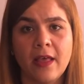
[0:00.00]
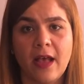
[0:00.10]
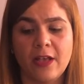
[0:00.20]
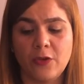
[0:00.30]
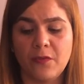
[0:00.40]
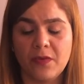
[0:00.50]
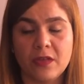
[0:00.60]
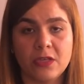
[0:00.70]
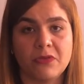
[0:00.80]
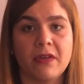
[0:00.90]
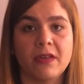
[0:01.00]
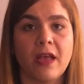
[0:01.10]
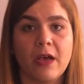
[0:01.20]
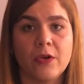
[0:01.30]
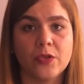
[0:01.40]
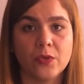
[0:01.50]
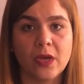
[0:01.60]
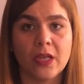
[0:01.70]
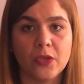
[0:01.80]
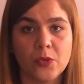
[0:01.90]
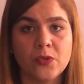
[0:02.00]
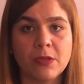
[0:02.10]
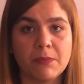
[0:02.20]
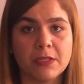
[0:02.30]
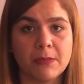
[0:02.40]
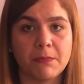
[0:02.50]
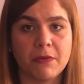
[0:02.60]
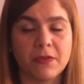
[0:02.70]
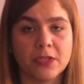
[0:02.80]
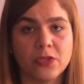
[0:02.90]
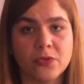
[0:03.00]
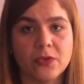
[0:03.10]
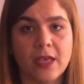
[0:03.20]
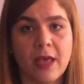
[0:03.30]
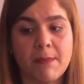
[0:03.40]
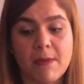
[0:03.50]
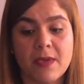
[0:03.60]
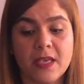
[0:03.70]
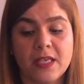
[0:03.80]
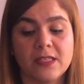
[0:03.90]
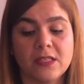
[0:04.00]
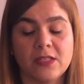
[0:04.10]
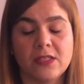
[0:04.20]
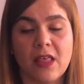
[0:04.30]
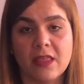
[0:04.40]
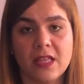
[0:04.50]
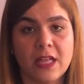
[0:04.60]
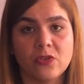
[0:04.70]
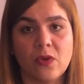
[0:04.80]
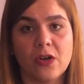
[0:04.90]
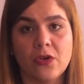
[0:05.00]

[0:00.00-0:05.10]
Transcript: and you finish right now, you can use the present perfect too, yeah. Maybe it's something that you are